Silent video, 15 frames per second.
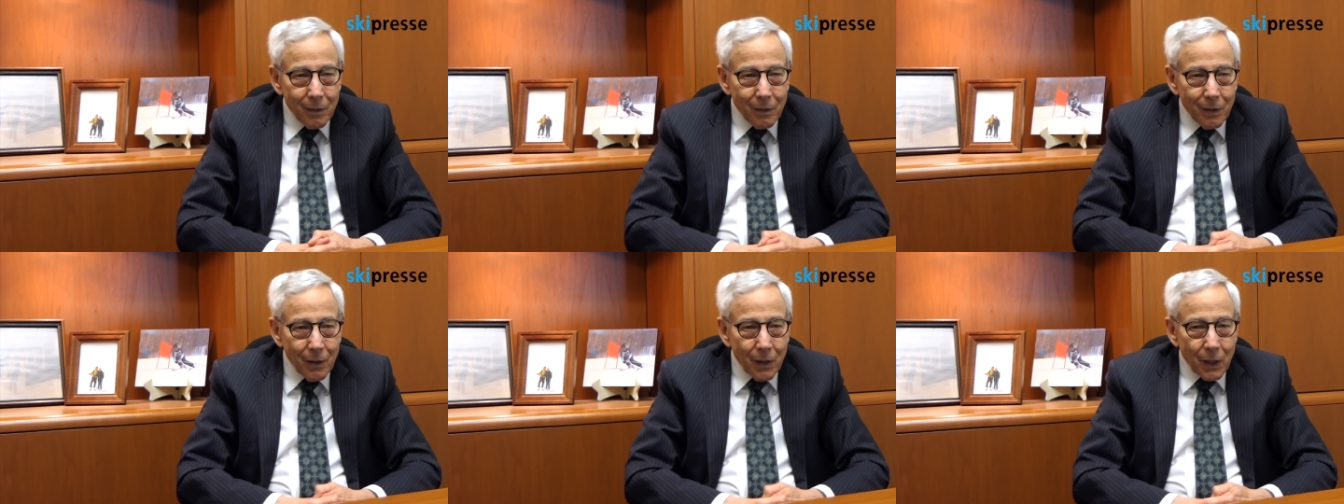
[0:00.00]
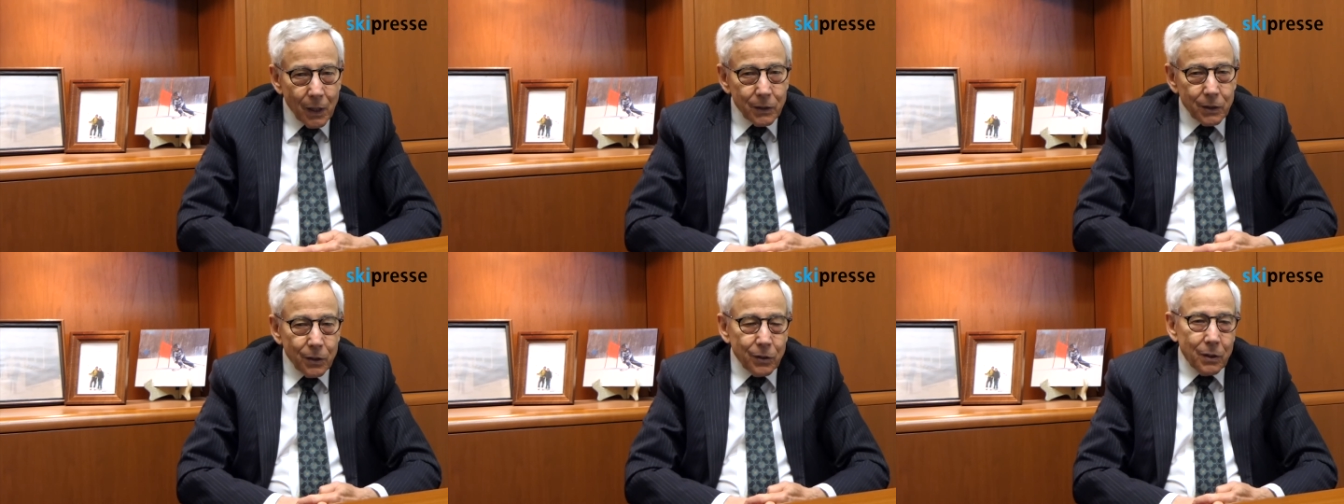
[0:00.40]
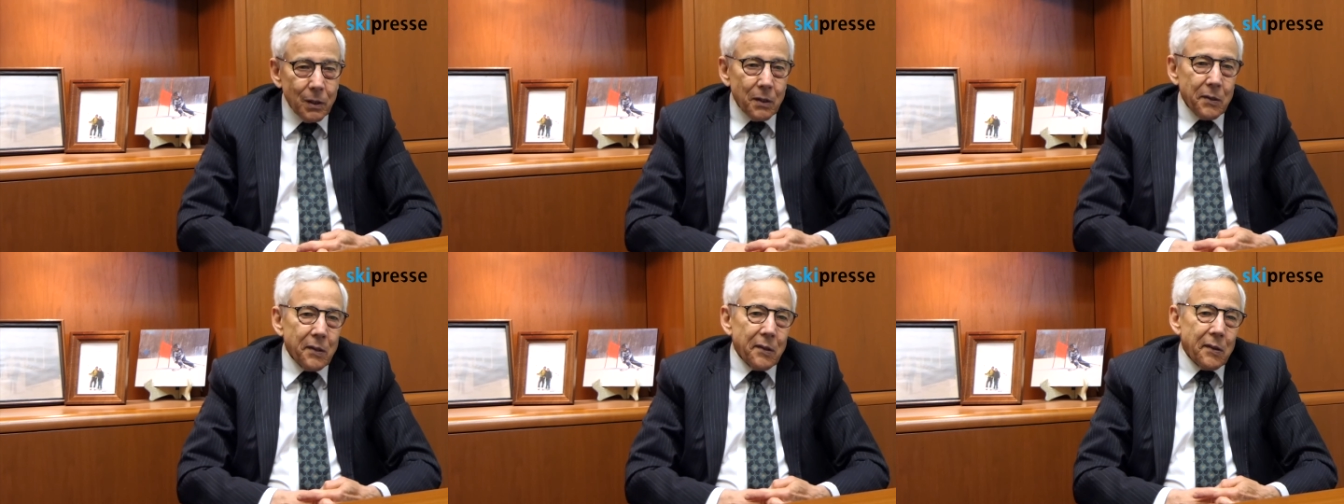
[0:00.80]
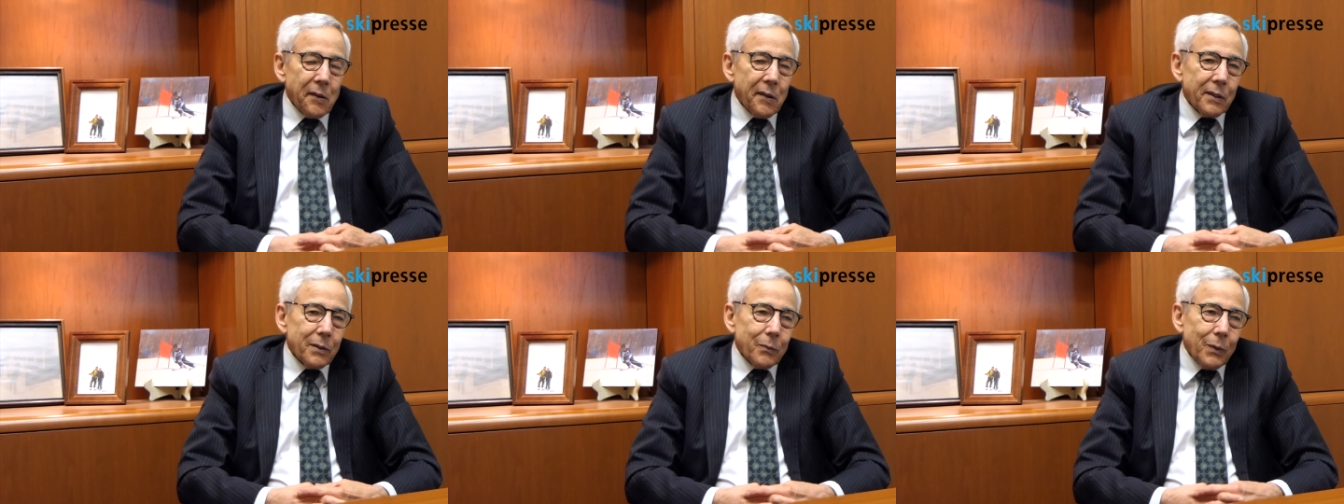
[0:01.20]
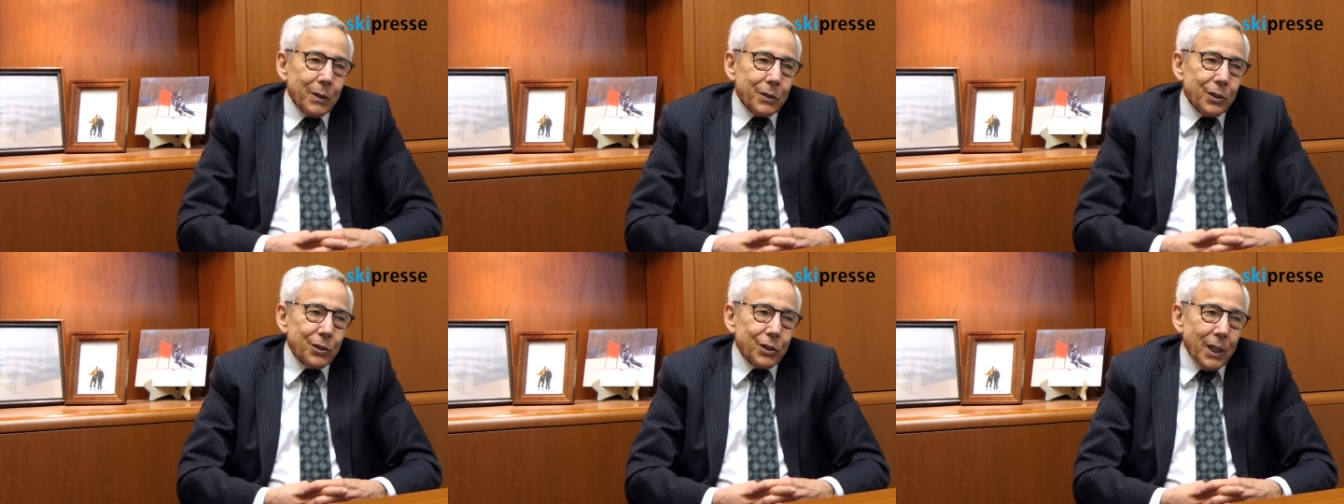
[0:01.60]
Still a good statement. Well,
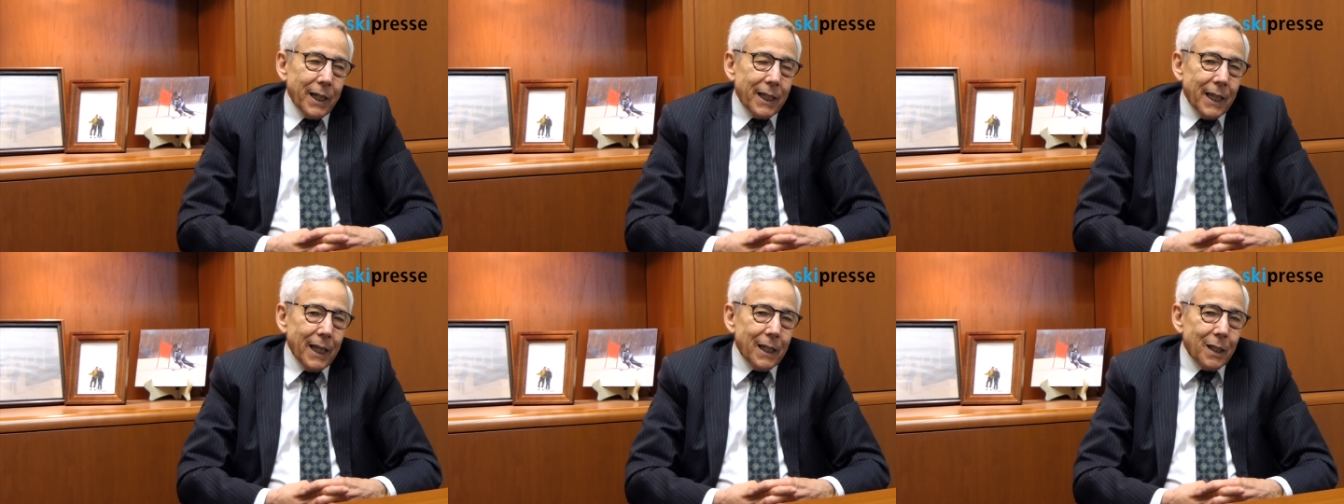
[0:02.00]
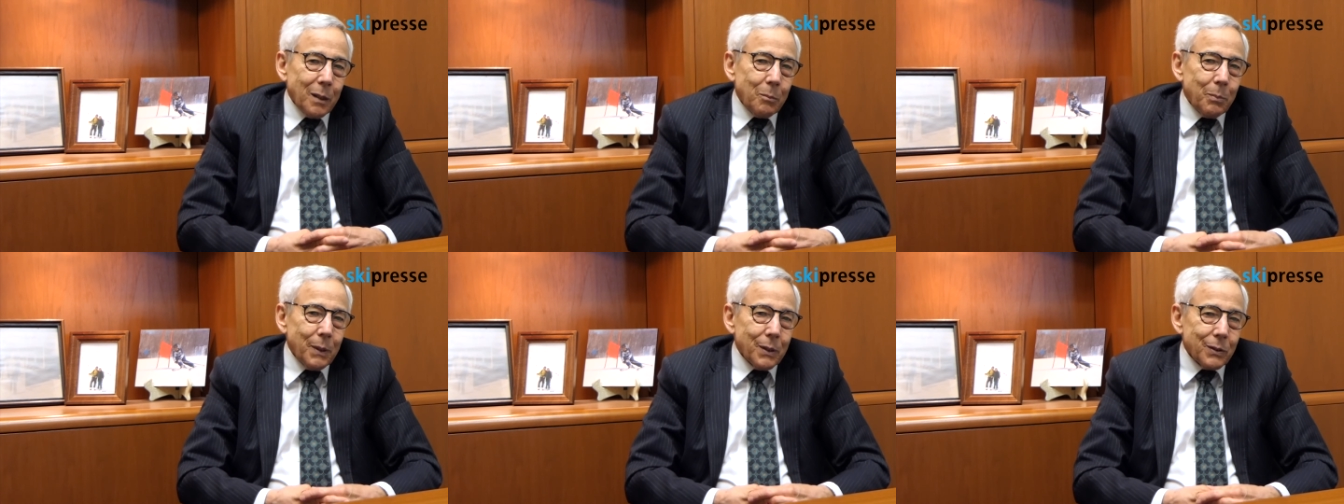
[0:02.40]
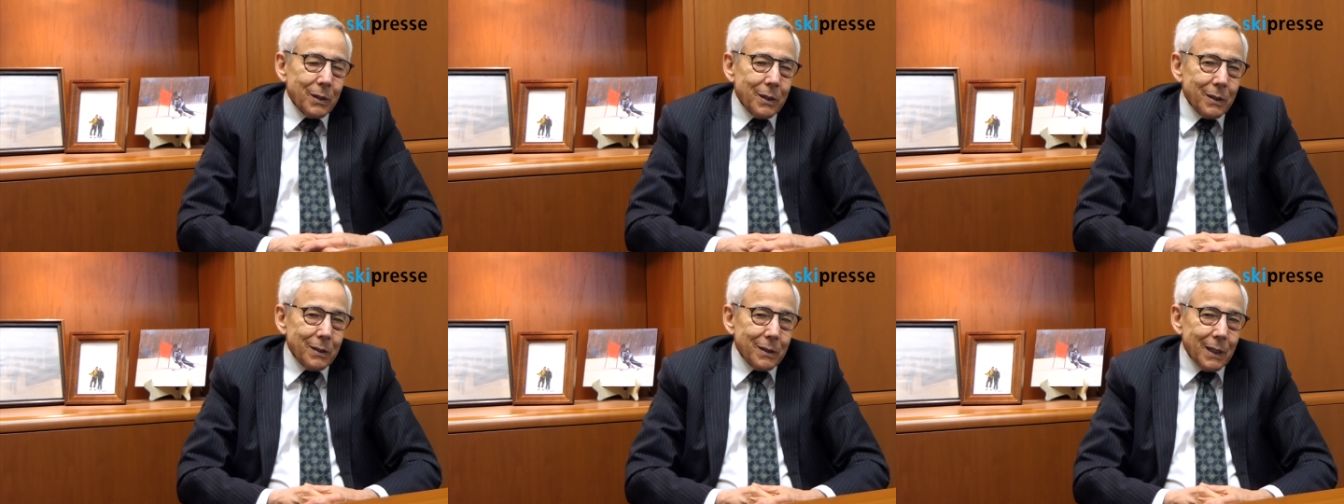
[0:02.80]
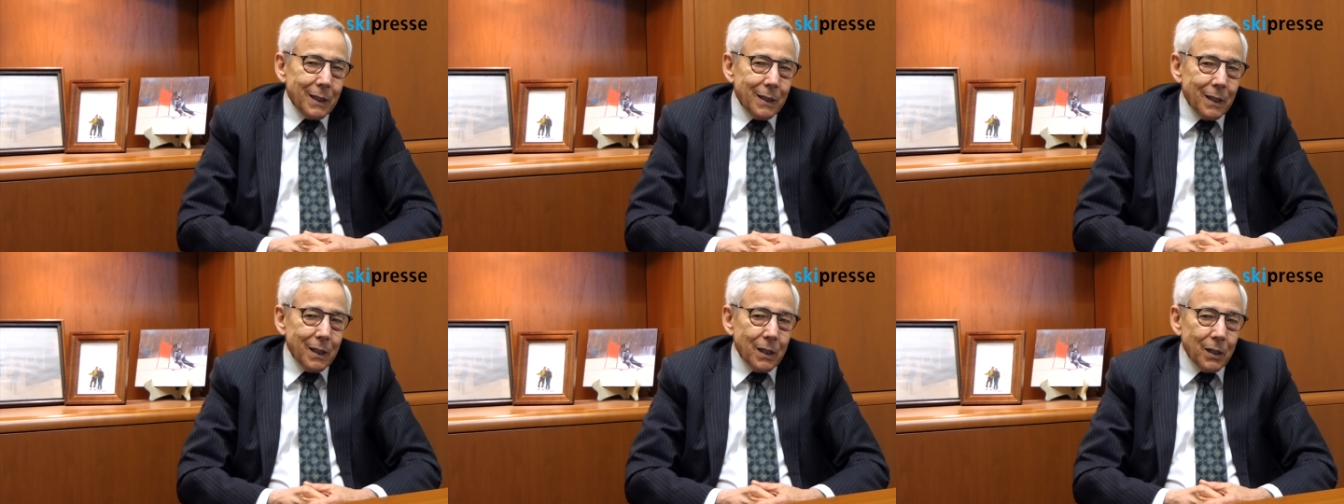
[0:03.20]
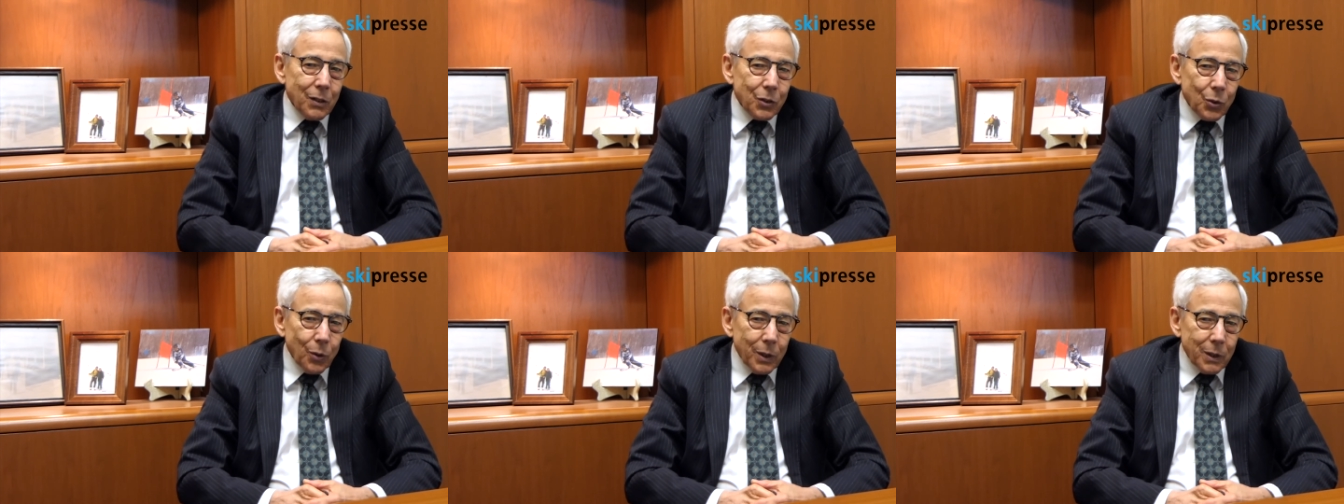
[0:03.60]
it's a gigantic business. I did it a
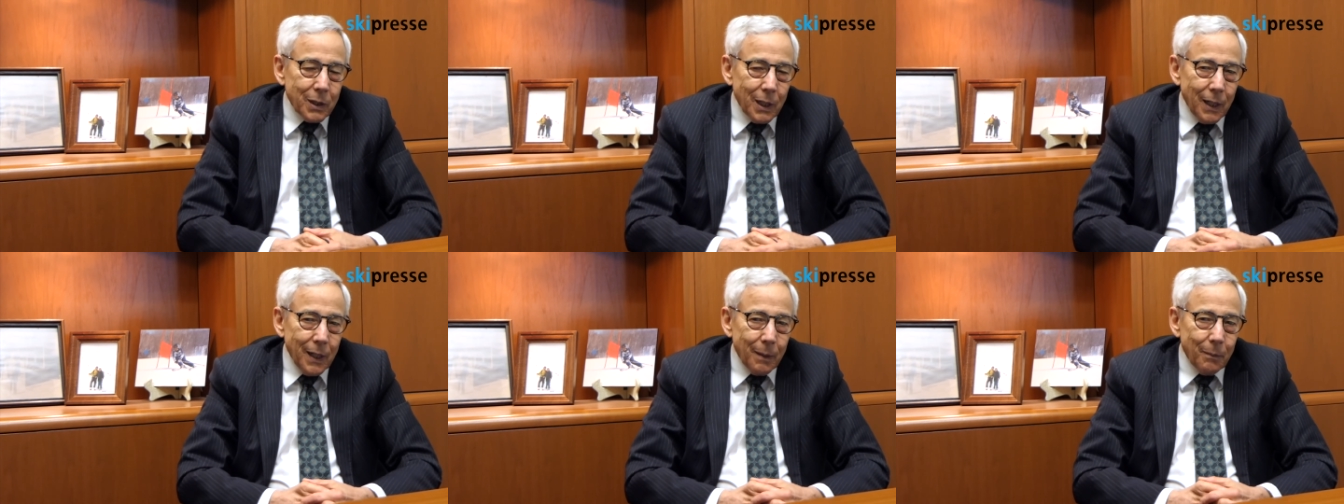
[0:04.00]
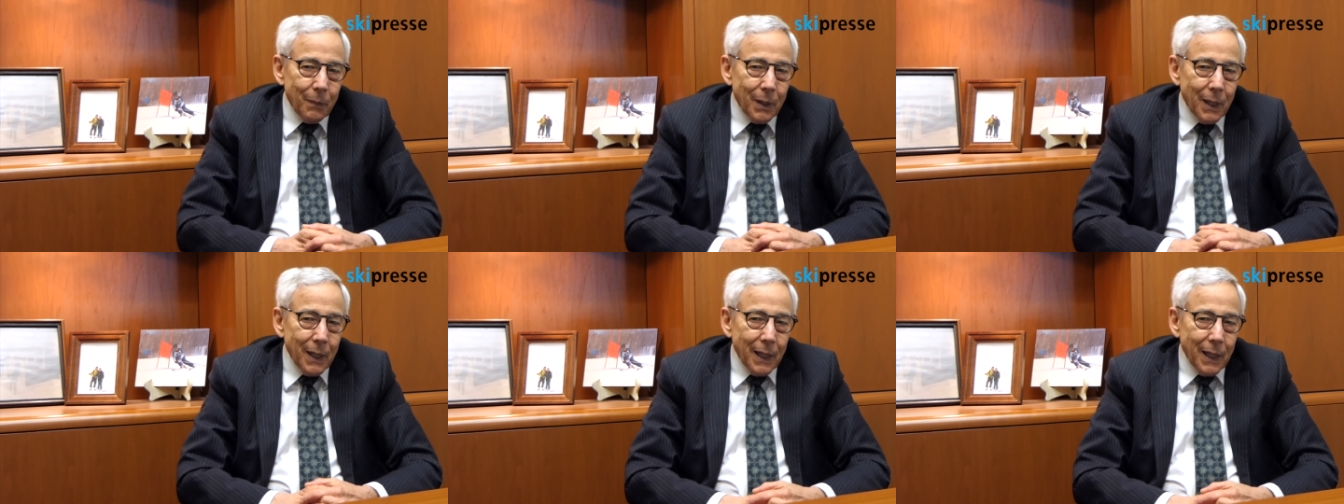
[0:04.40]
short time.